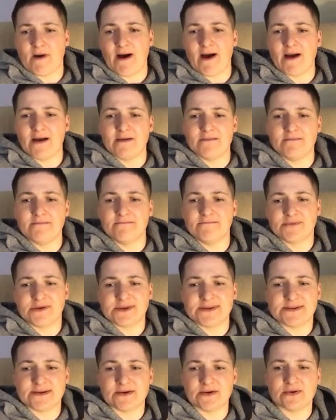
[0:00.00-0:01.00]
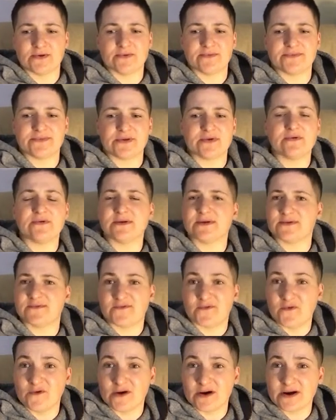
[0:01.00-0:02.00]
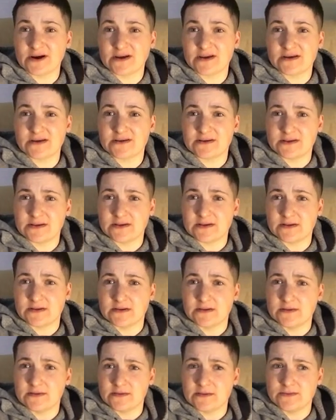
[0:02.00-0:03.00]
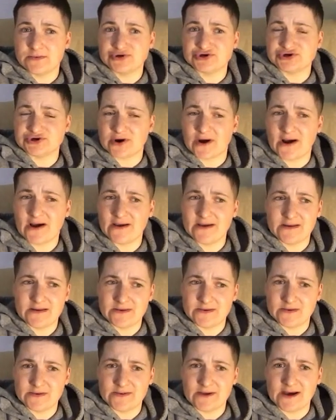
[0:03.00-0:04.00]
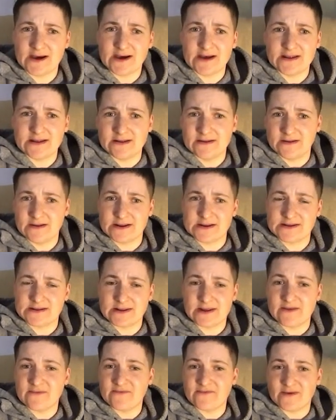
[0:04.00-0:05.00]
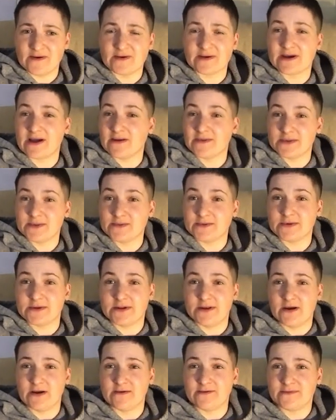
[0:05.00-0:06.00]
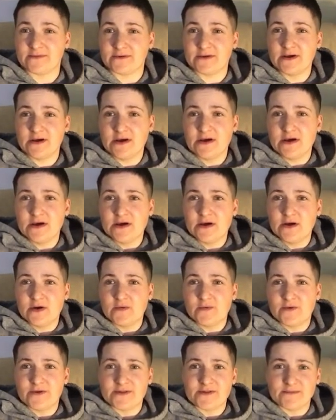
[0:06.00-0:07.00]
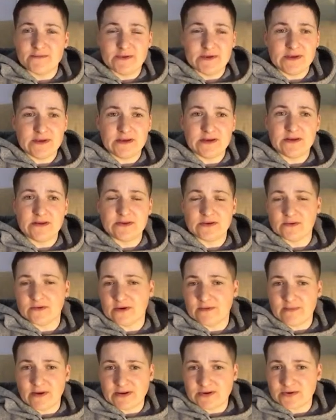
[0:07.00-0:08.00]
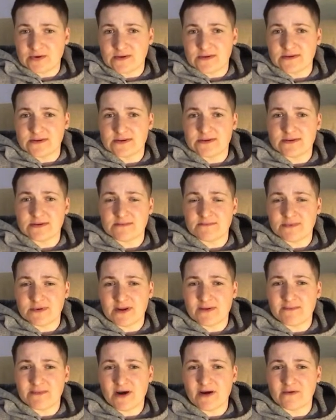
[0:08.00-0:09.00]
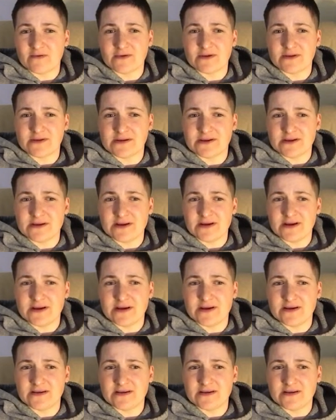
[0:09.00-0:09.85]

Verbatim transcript: I'm still too dysphoric to try and do that unless they felt comfortable enough with me during my transition but I'm not really